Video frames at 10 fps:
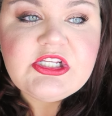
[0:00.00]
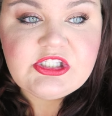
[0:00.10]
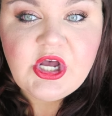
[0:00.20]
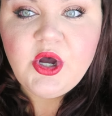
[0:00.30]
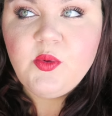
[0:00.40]

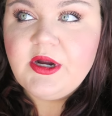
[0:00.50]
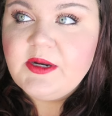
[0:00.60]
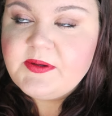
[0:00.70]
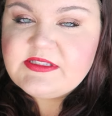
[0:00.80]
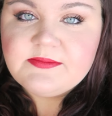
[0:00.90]
So we're
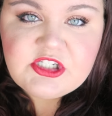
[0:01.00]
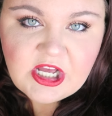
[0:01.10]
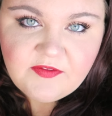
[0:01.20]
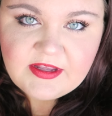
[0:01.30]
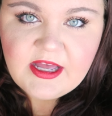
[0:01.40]
gonna put some
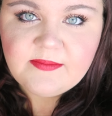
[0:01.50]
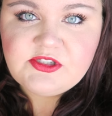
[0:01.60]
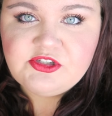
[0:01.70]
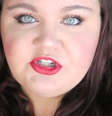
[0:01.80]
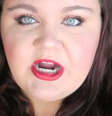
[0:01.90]
shelving
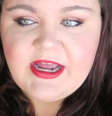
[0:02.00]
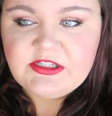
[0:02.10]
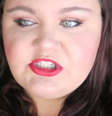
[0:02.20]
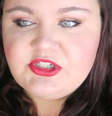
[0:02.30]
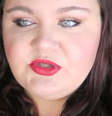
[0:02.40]
up to
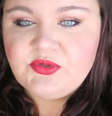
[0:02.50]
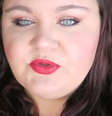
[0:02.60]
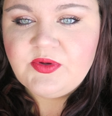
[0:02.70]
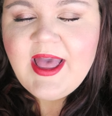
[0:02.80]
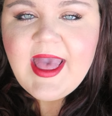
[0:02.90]
try
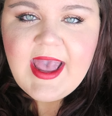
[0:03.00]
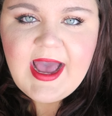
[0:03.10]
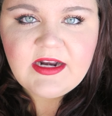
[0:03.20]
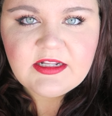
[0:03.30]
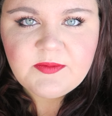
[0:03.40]
to
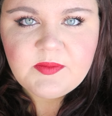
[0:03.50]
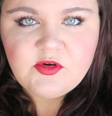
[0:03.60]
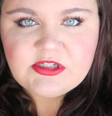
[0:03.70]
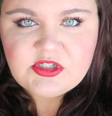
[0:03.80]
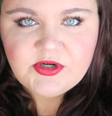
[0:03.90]
add a little bit
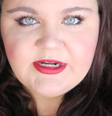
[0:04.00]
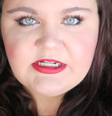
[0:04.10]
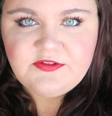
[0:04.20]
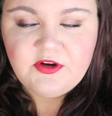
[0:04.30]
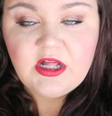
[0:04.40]
more
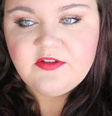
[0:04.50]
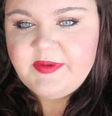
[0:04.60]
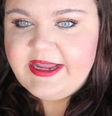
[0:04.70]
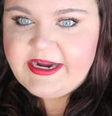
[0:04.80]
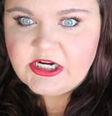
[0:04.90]
storage for all of
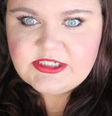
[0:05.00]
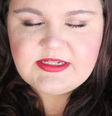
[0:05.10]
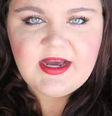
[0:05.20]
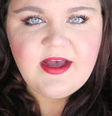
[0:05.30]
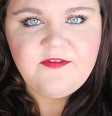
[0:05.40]
my hair
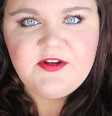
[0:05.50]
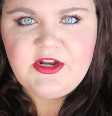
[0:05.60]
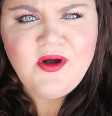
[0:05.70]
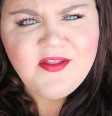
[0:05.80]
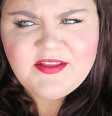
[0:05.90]
stuff and,
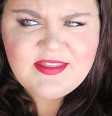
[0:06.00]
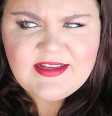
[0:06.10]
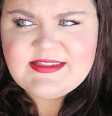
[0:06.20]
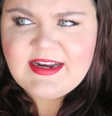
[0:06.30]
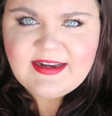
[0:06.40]
you know, all the
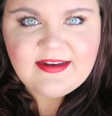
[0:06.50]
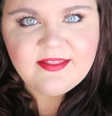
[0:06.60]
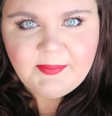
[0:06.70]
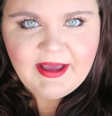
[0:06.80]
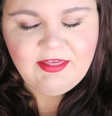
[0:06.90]
things that I need
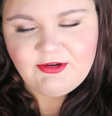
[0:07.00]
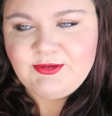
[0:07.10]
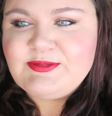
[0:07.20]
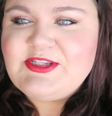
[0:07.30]
in the bathroom.